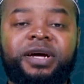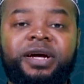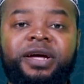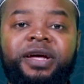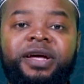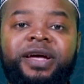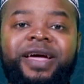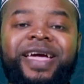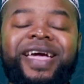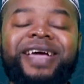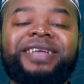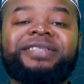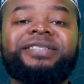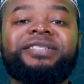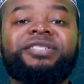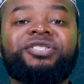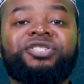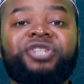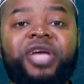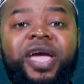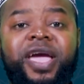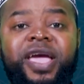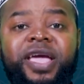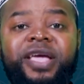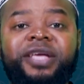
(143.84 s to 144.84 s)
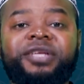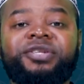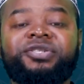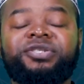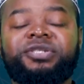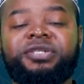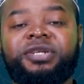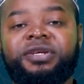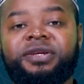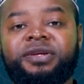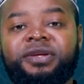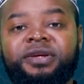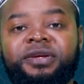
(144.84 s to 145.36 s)
has
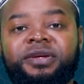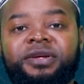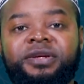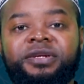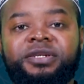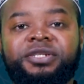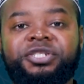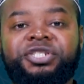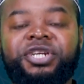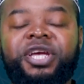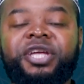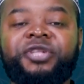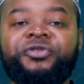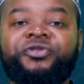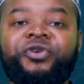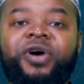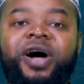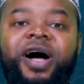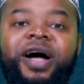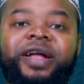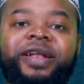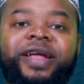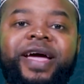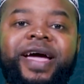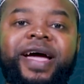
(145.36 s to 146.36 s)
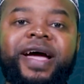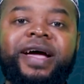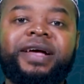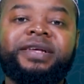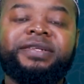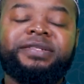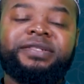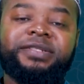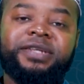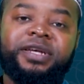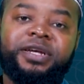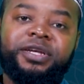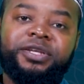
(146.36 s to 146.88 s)
changed, shaitan
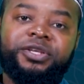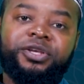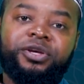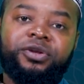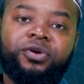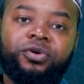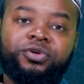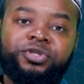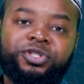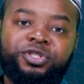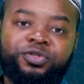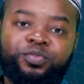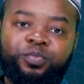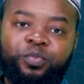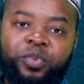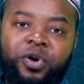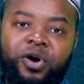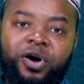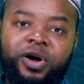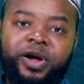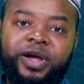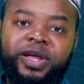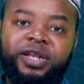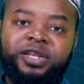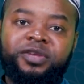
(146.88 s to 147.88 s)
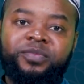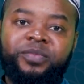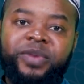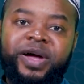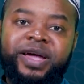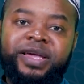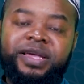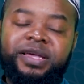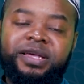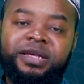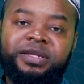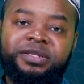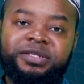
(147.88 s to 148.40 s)
has, you know, spoiled my
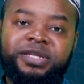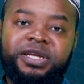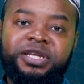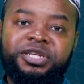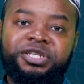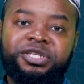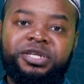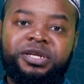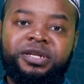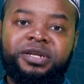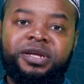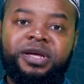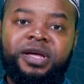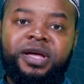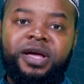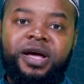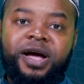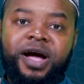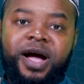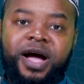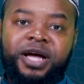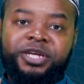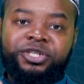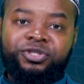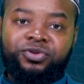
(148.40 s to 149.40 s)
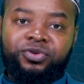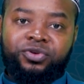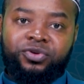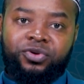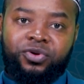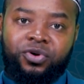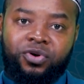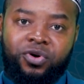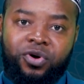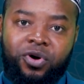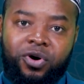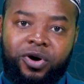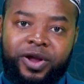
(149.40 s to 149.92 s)
intention, I should
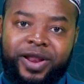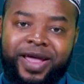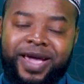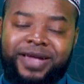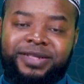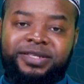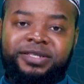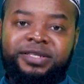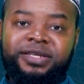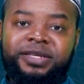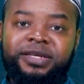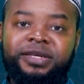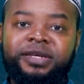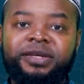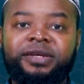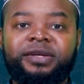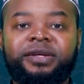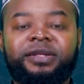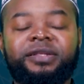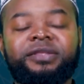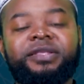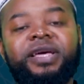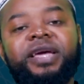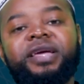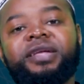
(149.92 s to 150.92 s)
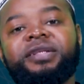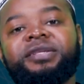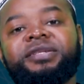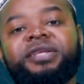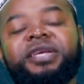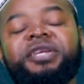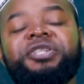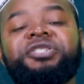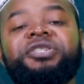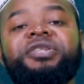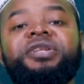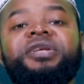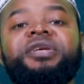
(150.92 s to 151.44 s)
correct the
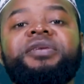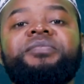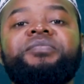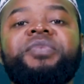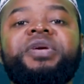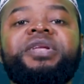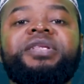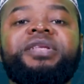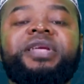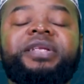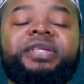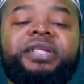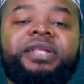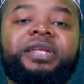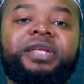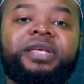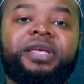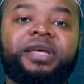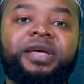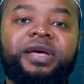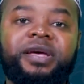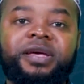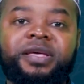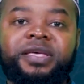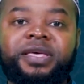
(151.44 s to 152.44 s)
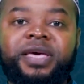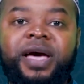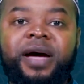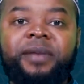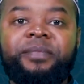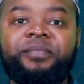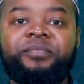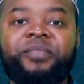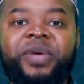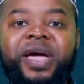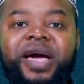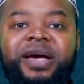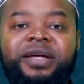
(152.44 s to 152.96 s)
intention immediately.
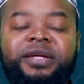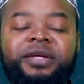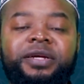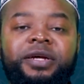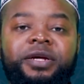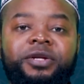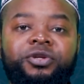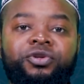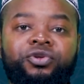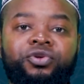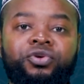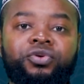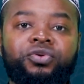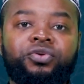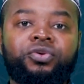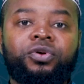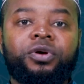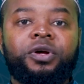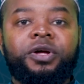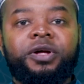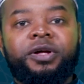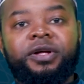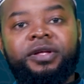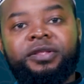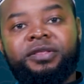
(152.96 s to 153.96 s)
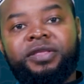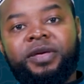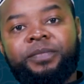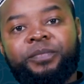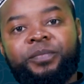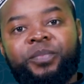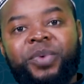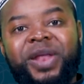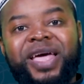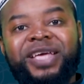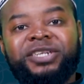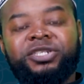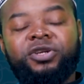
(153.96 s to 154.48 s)
Come back to the
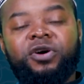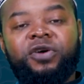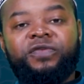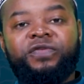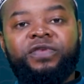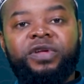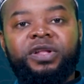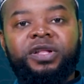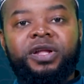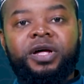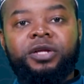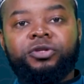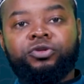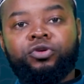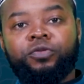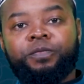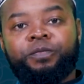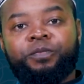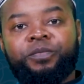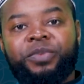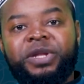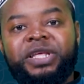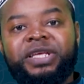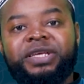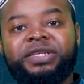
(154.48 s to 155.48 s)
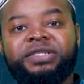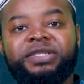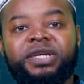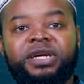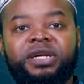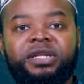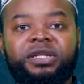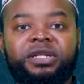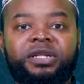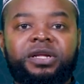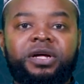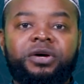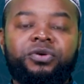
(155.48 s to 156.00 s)
pleasure of Allah, to please
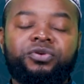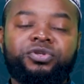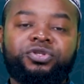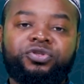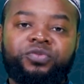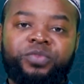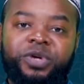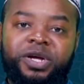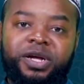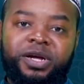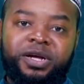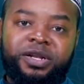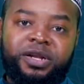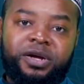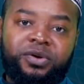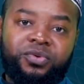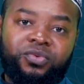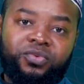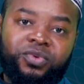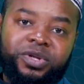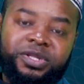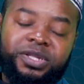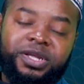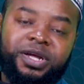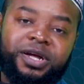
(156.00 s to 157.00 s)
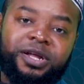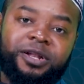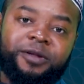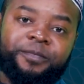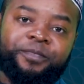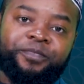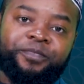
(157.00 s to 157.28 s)
Allah subhanahu wa ta'ala.